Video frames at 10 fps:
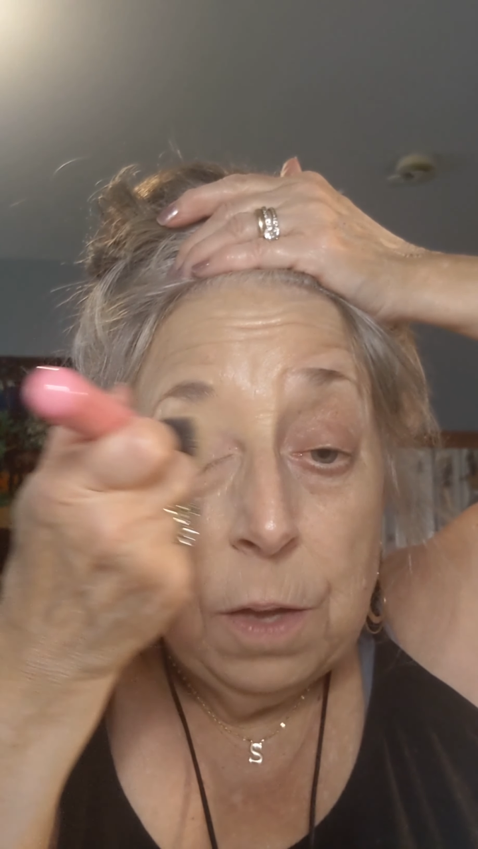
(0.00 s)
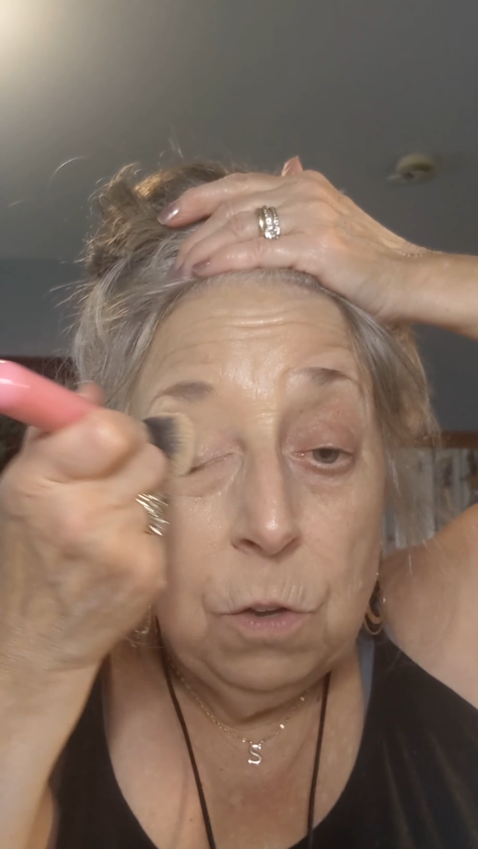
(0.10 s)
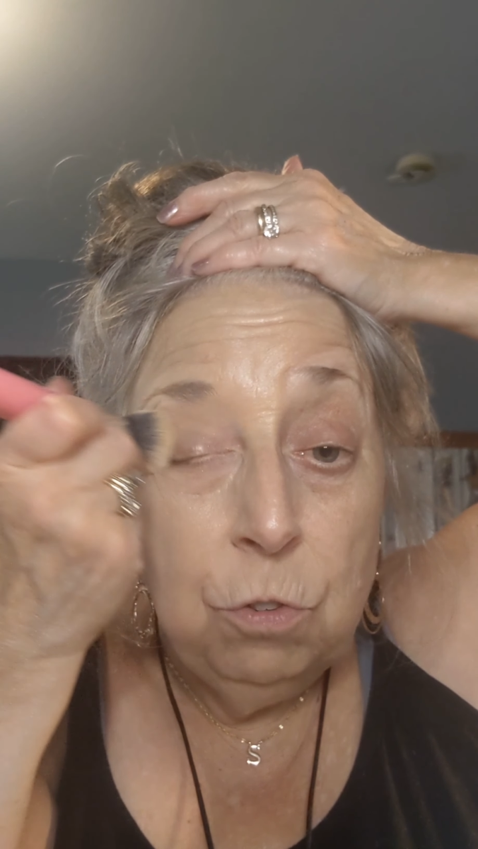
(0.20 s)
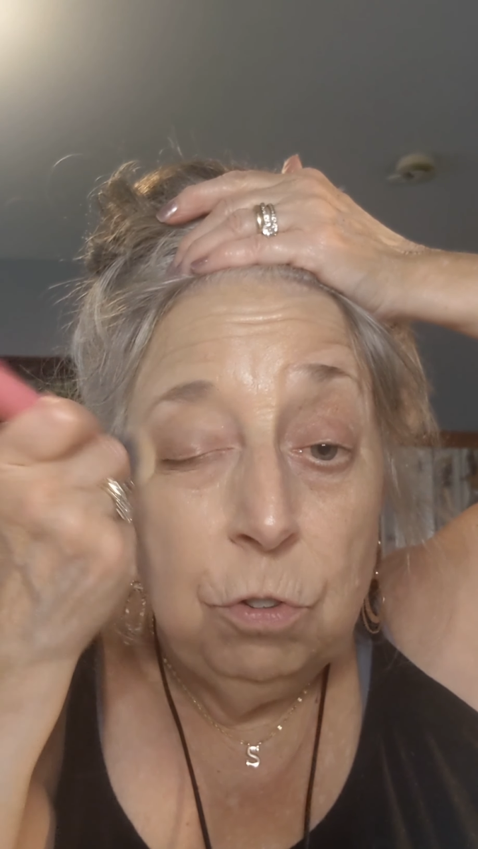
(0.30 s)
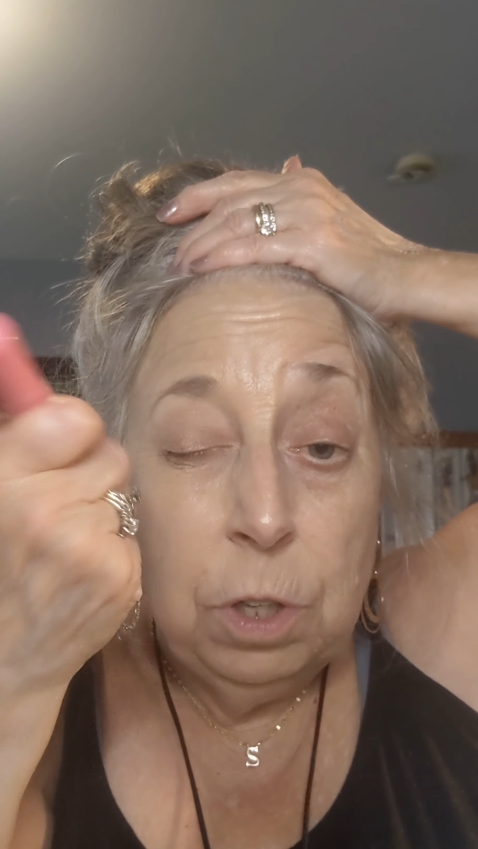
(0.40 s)
I
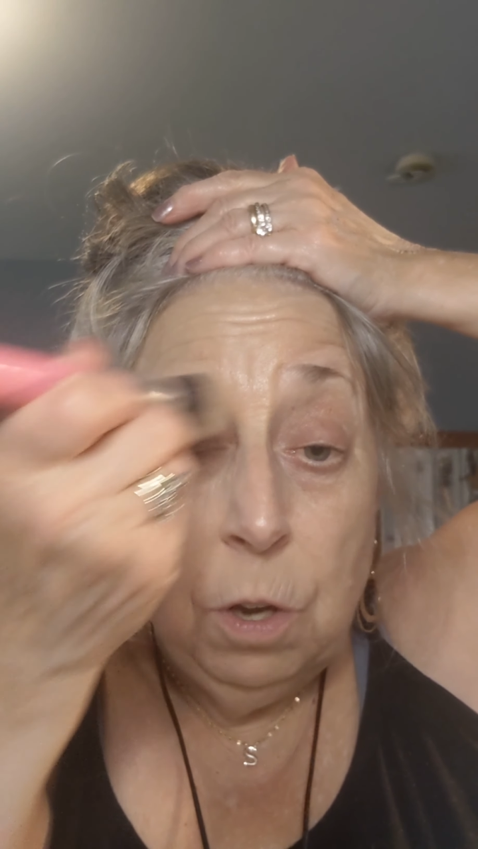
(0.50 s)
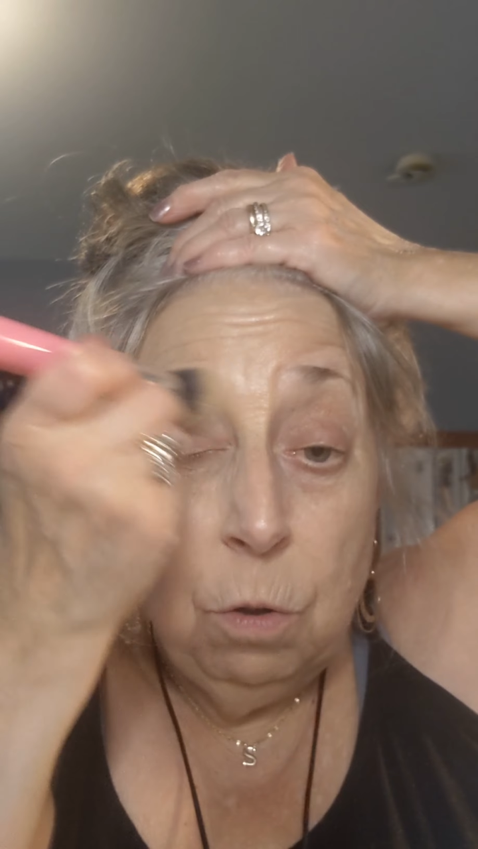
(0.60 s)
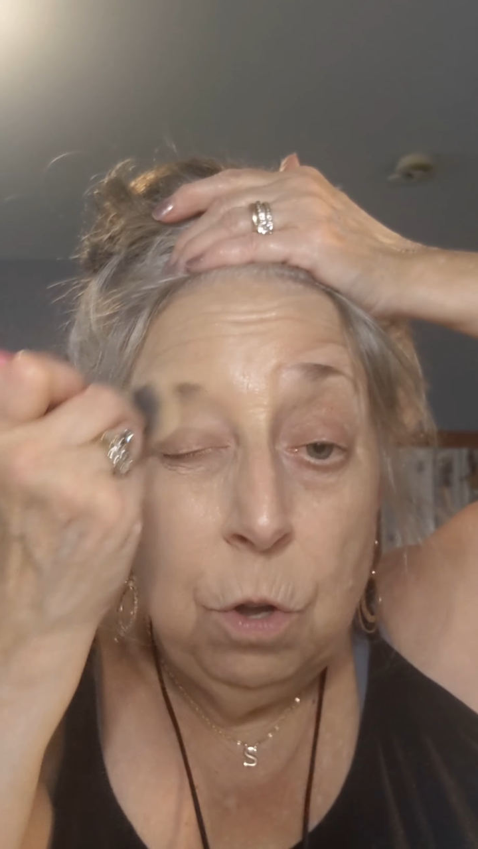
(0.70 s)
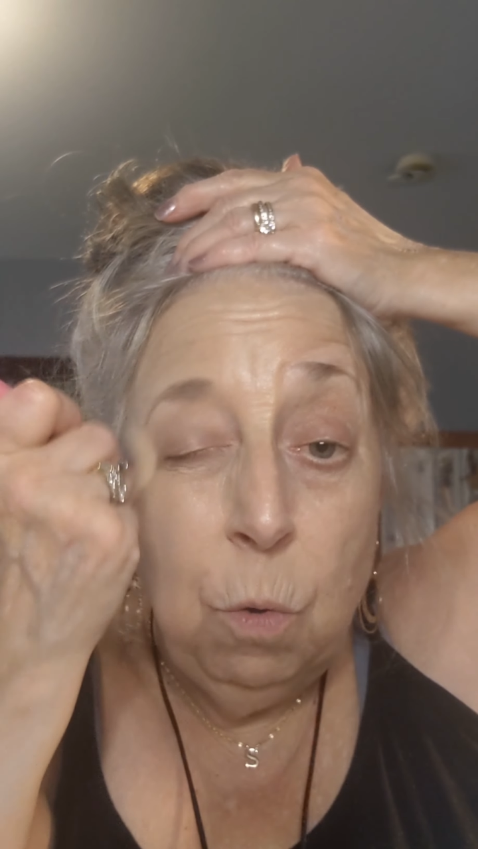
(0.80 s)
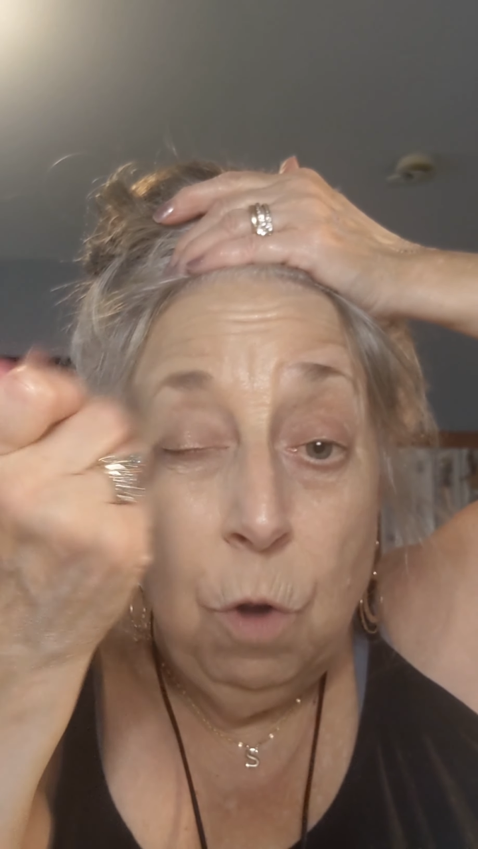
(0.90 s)
usually
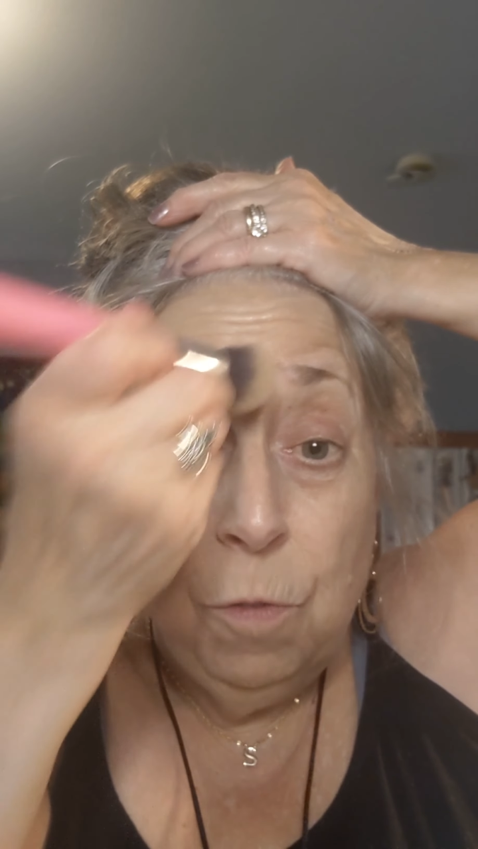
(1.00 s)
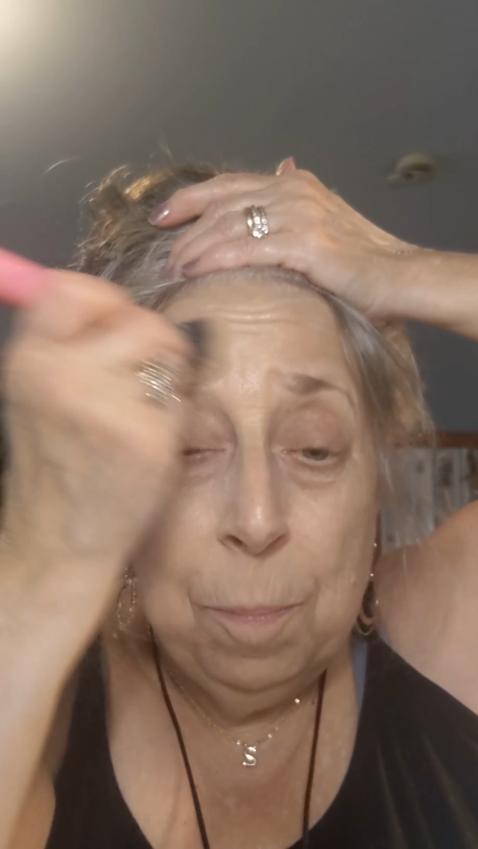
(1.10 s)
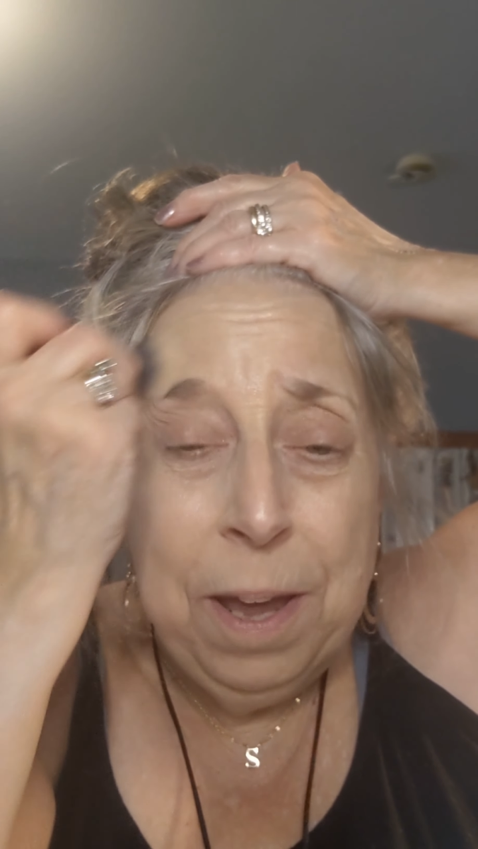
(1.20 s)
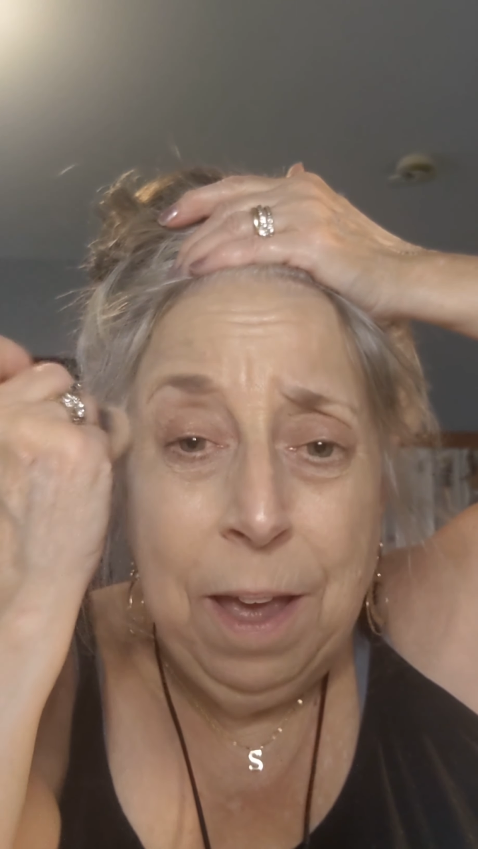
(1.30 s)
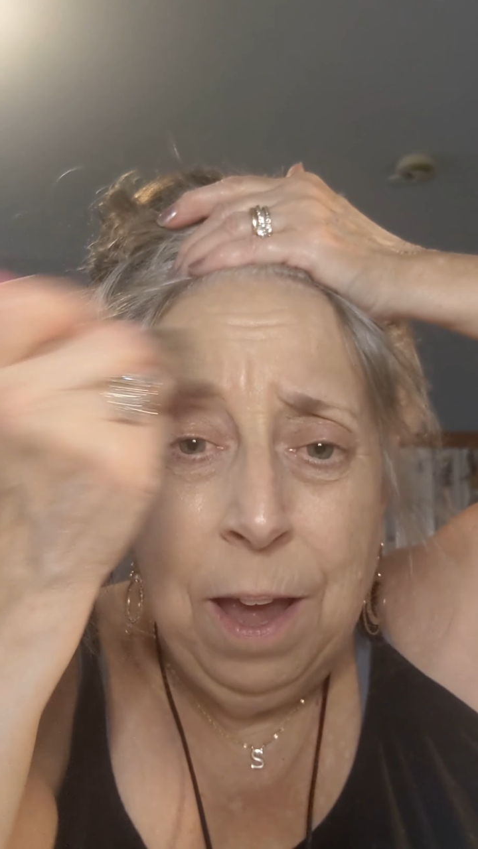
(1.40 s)
don't go over
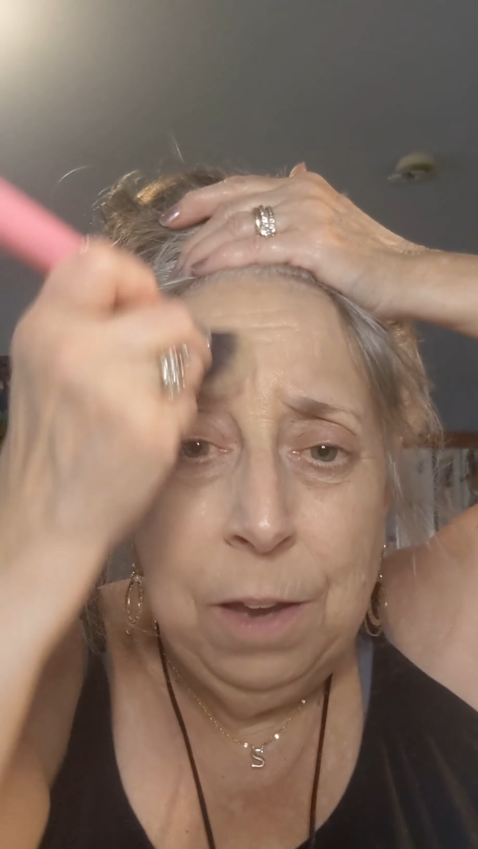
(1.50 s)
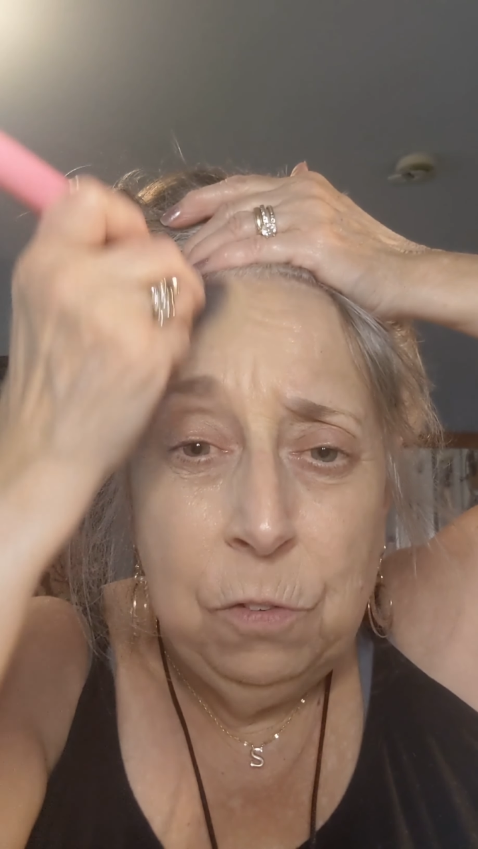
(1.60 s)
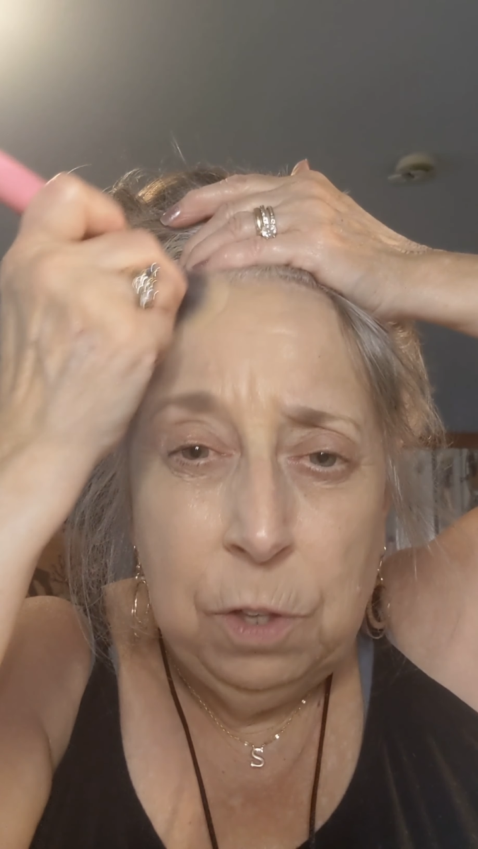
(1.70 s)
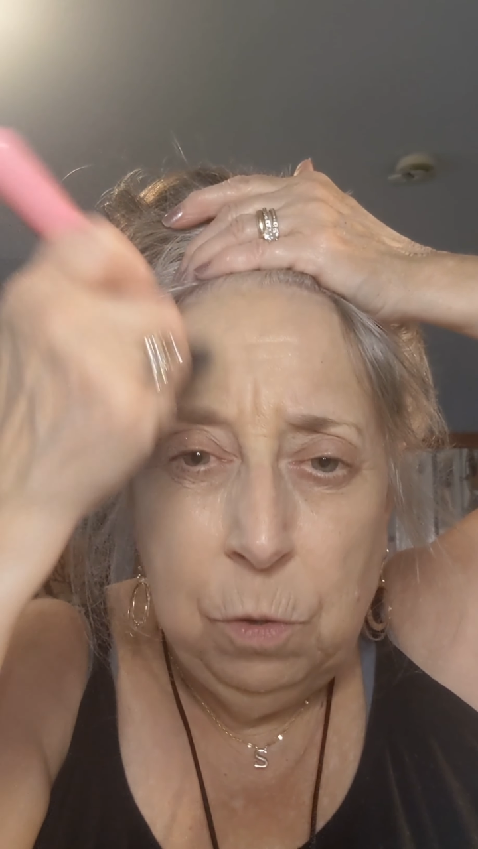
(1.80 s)
my eyes.